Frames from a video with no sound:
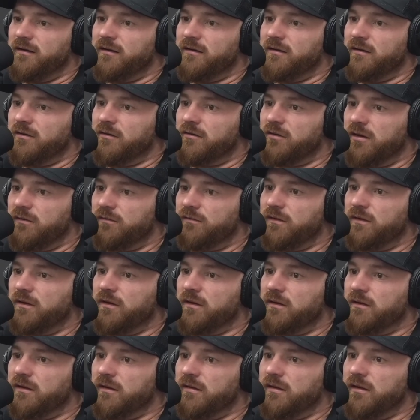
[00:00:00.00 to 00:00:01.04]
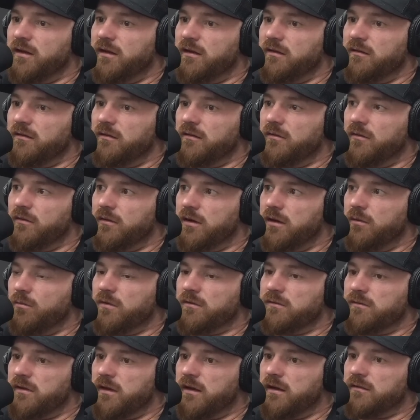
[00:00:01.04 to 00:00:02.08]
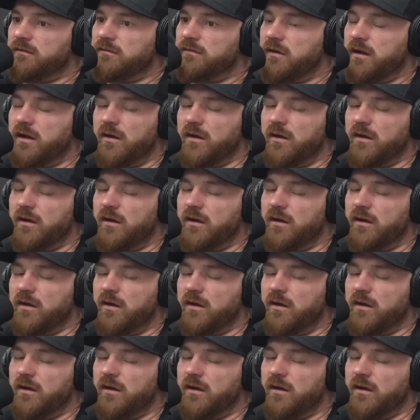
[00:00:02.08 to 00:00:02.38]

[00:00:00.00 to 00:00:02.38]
great feeling, and then okay, what's next?